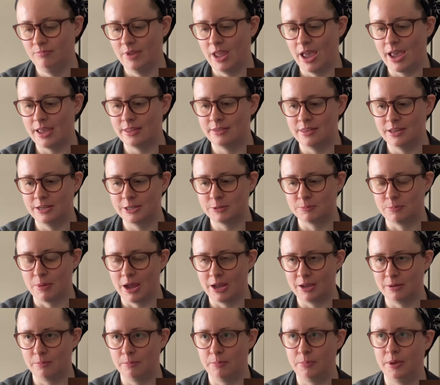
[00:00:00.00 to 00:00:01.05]
and this
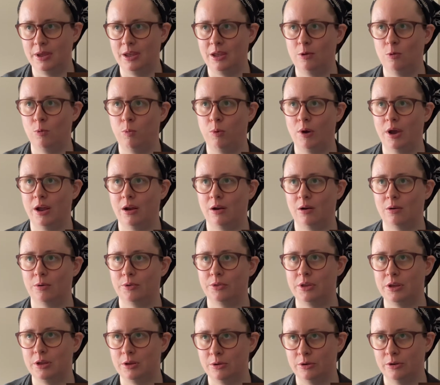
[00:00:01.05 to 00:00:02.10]
might be where
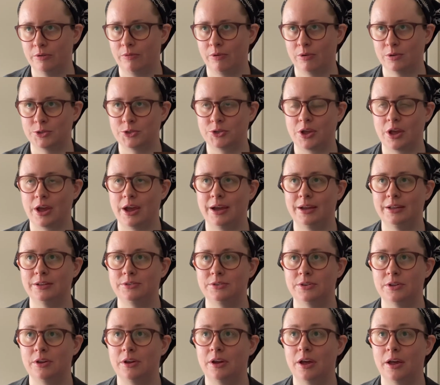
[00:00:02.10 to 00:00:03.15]
the universe
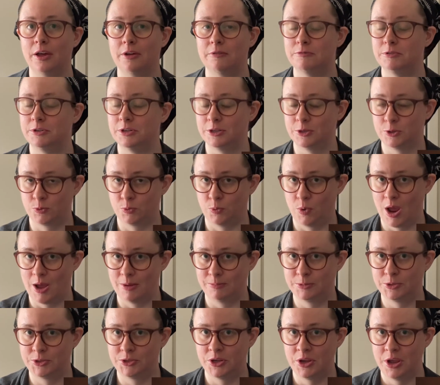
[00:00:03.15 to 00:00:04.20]
kind of
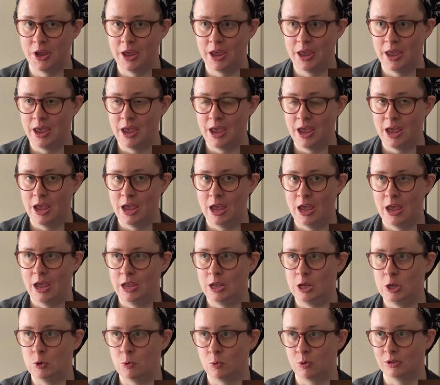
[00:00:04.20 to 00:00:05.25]
disrupts
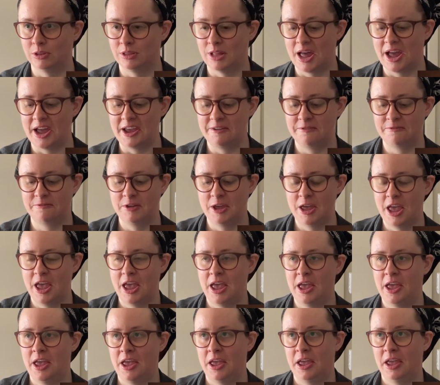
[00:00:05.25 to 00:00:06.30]
your life
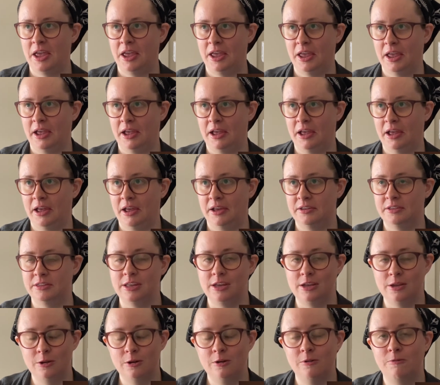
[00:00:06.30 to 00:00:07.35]

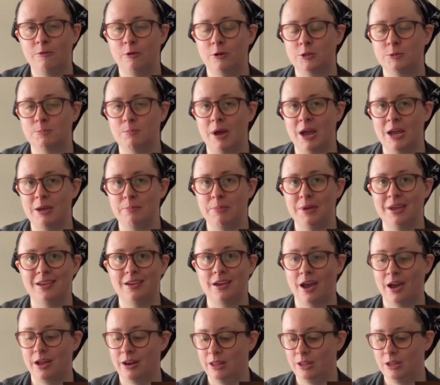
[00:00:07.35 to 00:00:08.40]
the universe might be
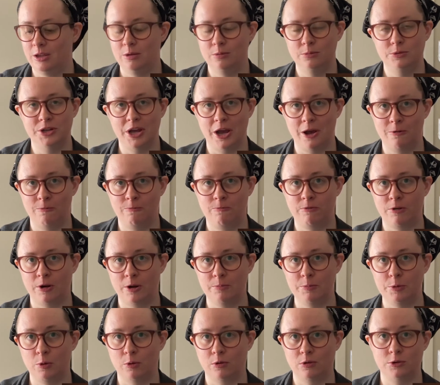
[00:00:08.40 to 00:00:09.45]
cutting you down
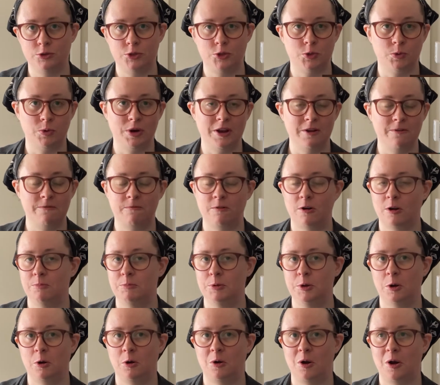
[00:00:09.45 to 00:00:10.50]
from your tree, from
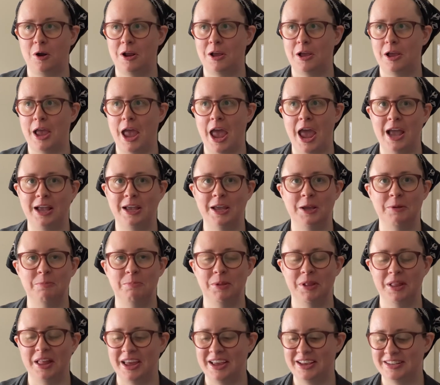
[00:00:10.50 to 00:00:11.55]
your hanging
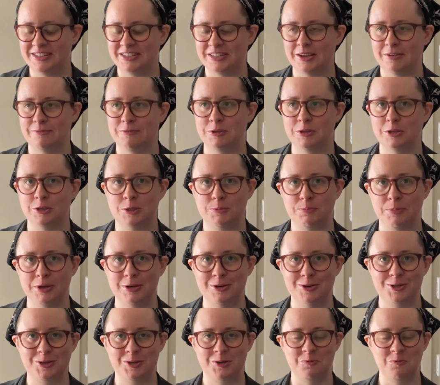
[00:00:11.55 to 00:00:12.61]
place of
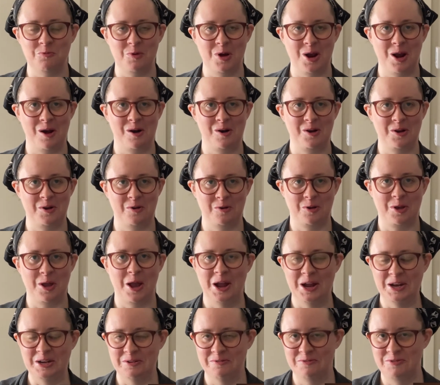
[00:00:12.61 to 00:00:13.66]
suspension where you're
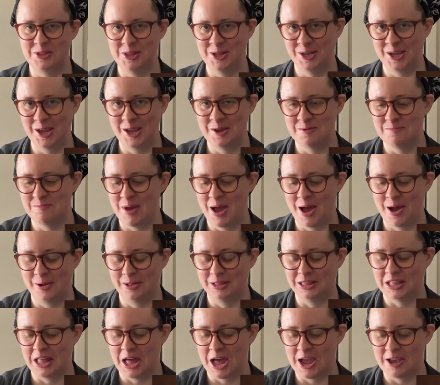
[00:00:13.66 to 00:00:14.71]
kind of thinking
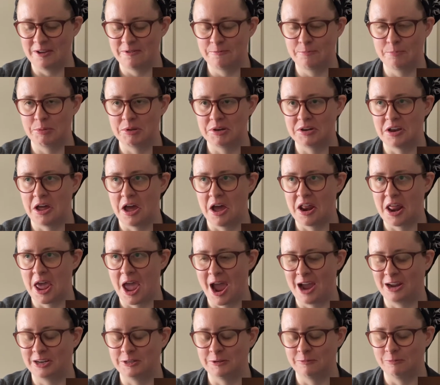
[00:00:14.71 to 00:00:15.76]
about life but not
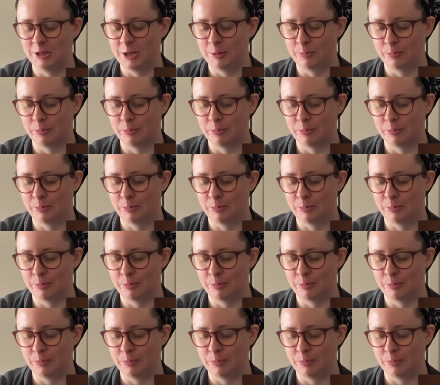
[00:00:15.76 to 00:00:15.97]
actively